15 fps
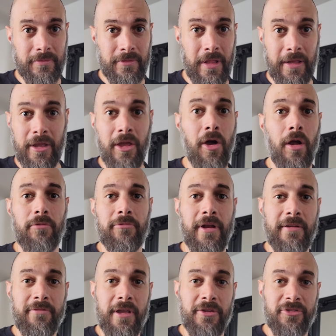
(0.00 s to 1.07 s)
the gut
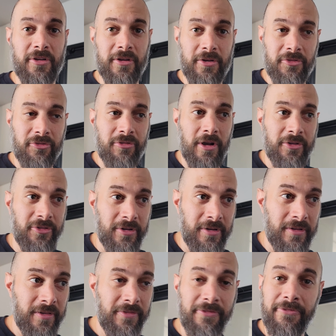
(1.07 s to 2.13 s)
renovation construction.
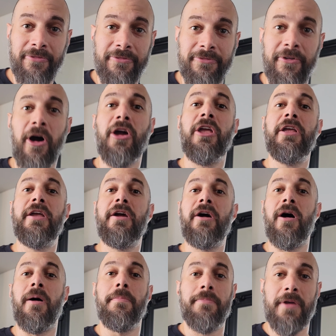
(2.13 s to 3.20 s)
It's fucking
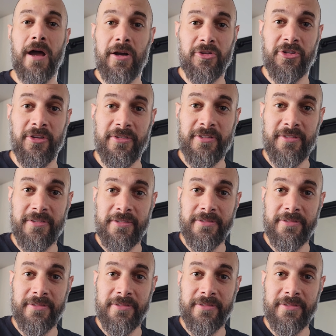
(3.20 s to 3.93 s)
obnoxious.